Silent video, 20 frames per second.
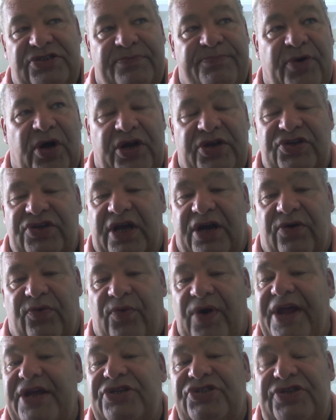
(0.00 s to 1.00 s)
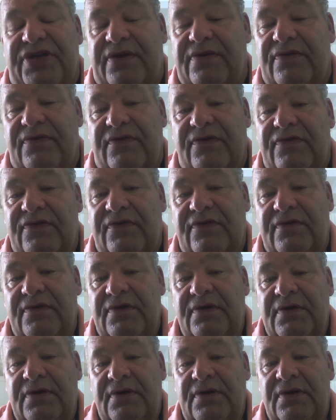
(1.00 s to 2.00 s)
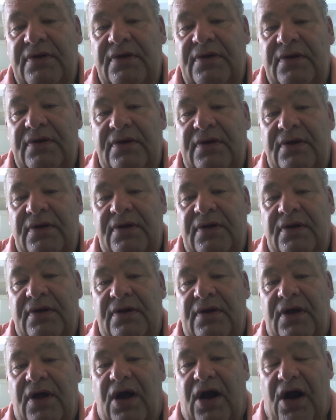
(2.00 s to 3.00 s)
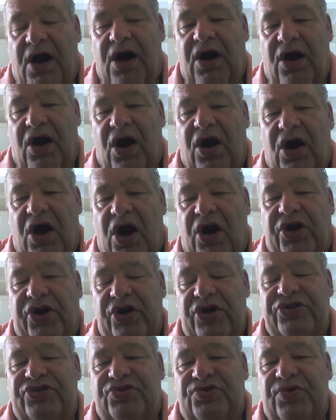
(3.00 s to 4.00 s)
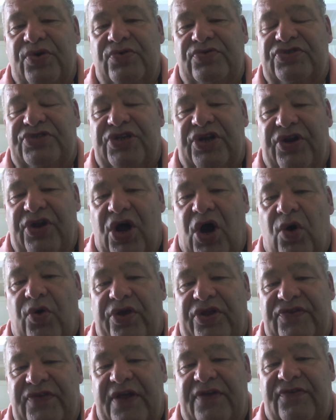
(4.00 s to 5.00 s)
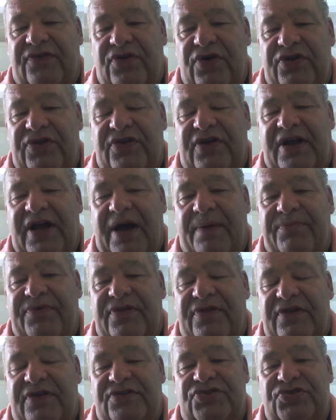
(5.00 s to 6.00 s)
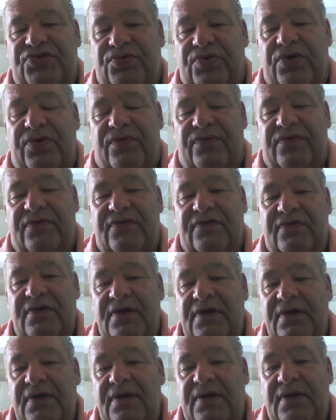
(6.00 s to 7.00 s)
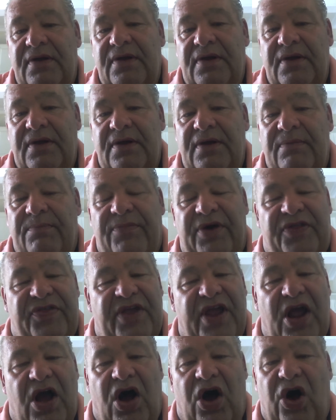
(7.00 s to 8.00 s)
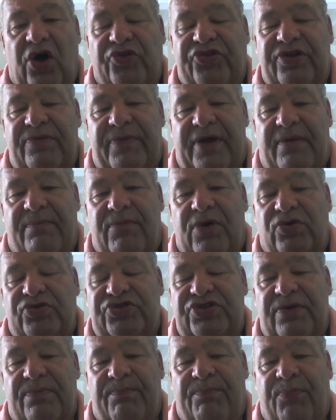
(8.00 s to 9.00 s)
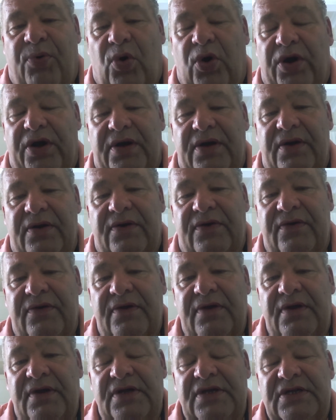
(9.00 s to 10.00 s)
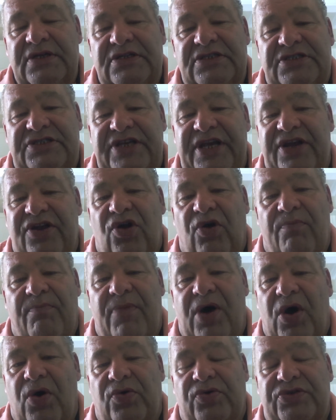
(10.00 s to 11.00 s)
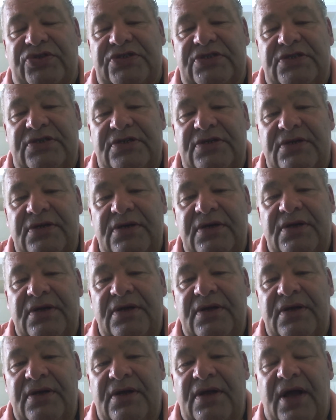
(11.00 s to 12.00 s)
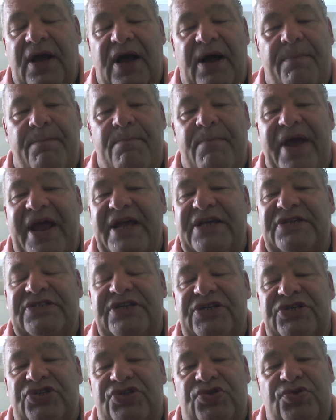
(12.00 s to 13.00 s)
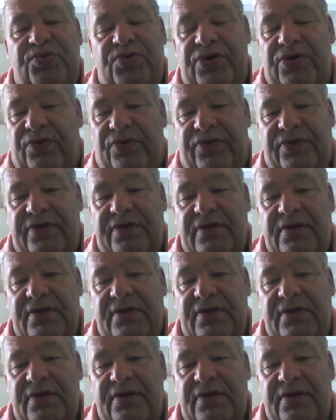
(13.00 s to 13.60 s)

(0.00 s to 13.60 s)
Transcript: upon generations are, are, are, good truths to know. It's, it's good to come to these truths. But the ultimate, most important, single most amazing truth